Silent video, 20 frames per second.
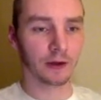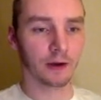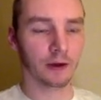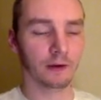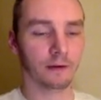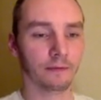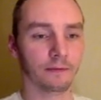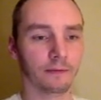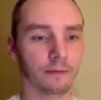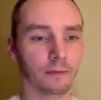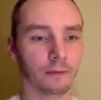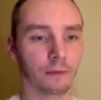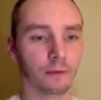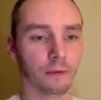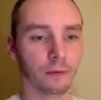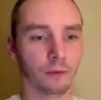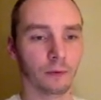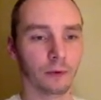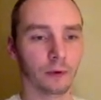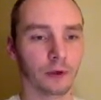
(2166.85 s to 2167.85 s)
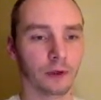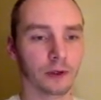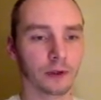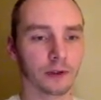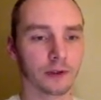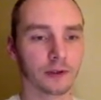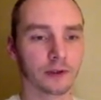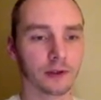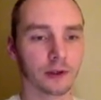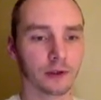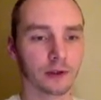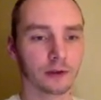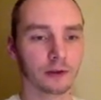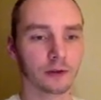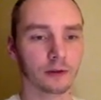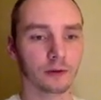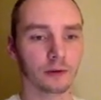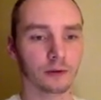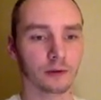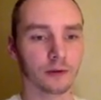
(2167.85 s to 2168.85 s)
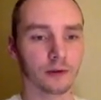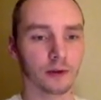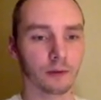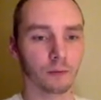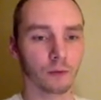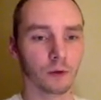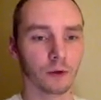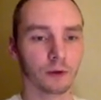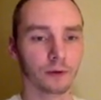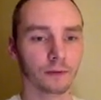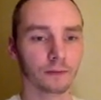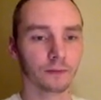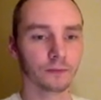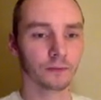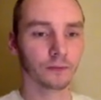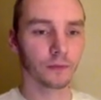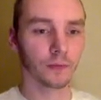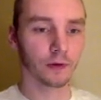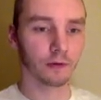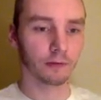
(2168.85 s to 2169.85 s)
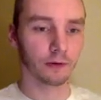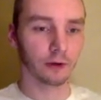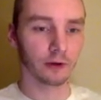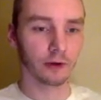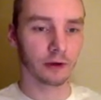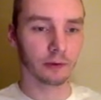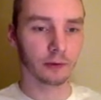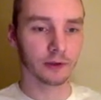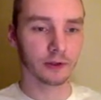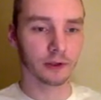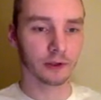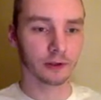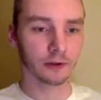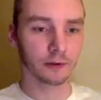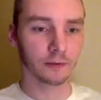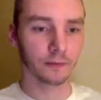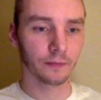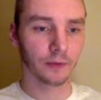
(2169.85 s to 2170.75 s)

If we're stuck to someone, follow the guy we're stuck to.